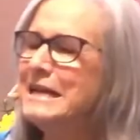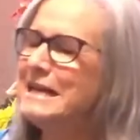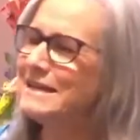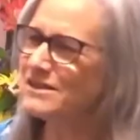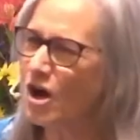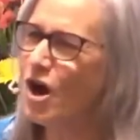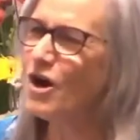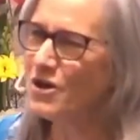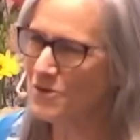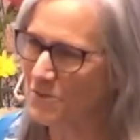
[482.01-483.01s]
it's a
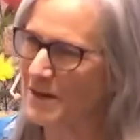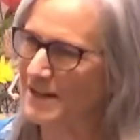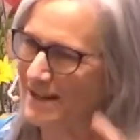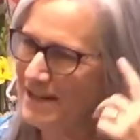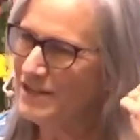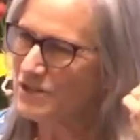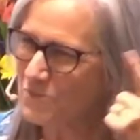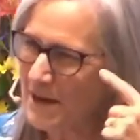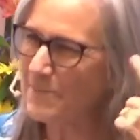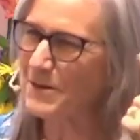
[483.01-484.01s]
hard one to
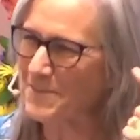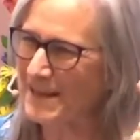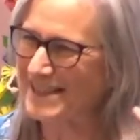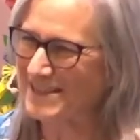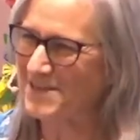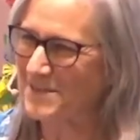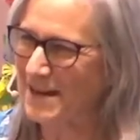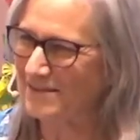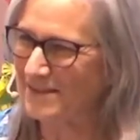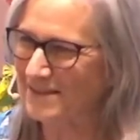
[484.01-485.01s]
wrap our minds
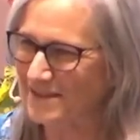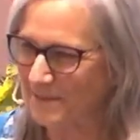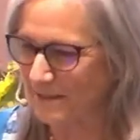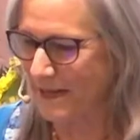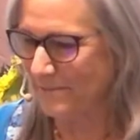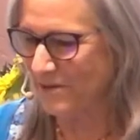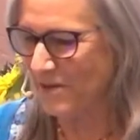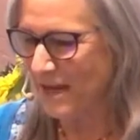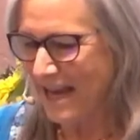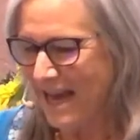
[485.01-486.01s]
around sometimes. So
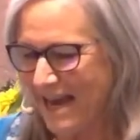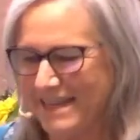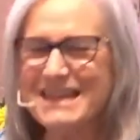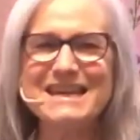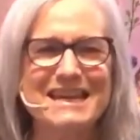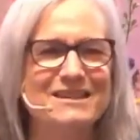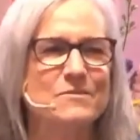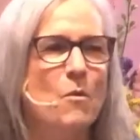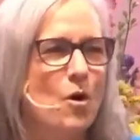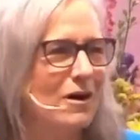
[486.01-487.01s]
I think it's
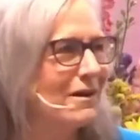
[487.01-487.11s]
more